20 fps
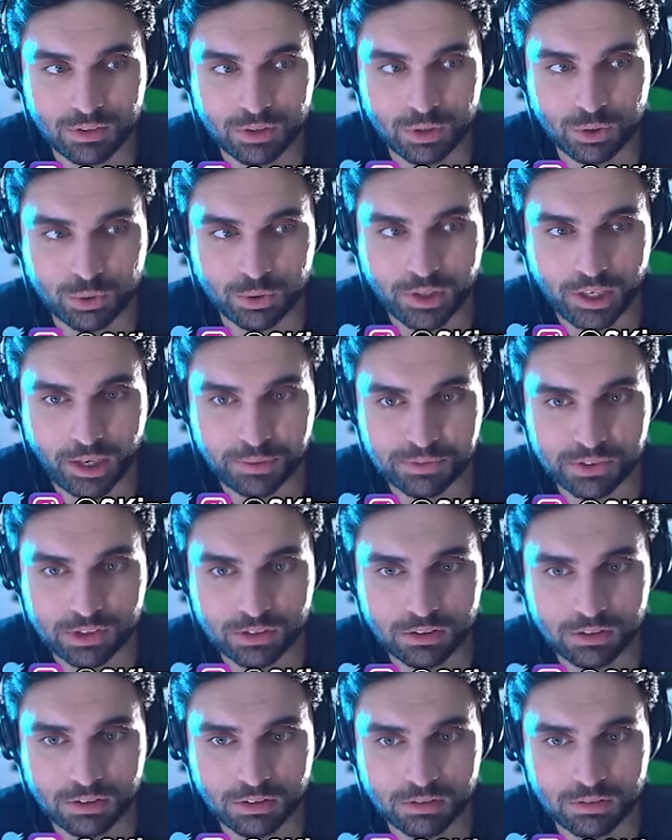Oh, damn,
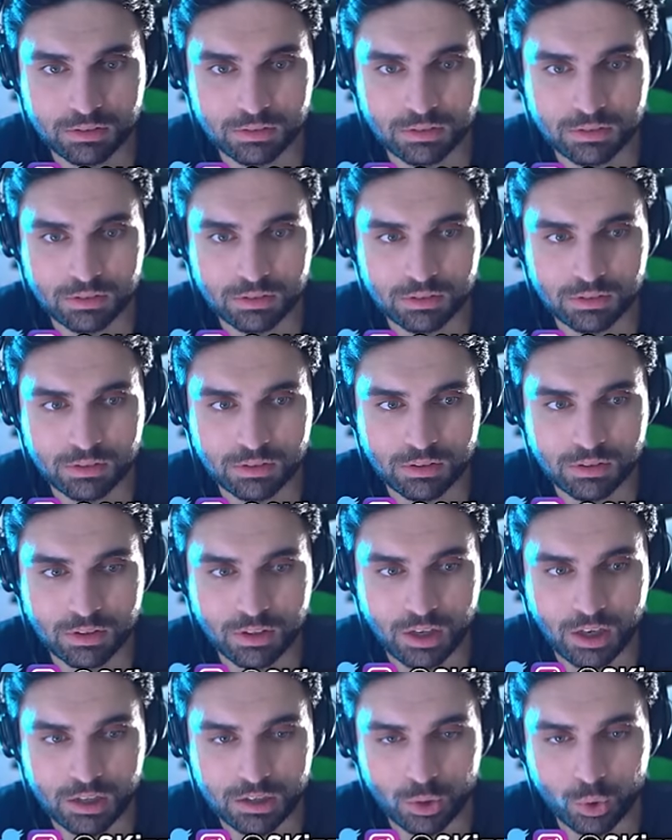son.
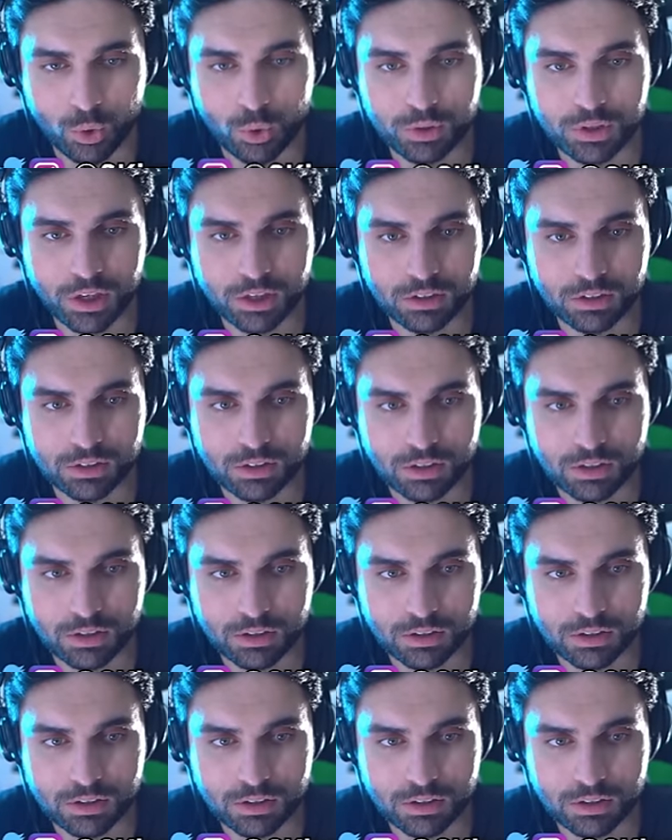She'll come and dark.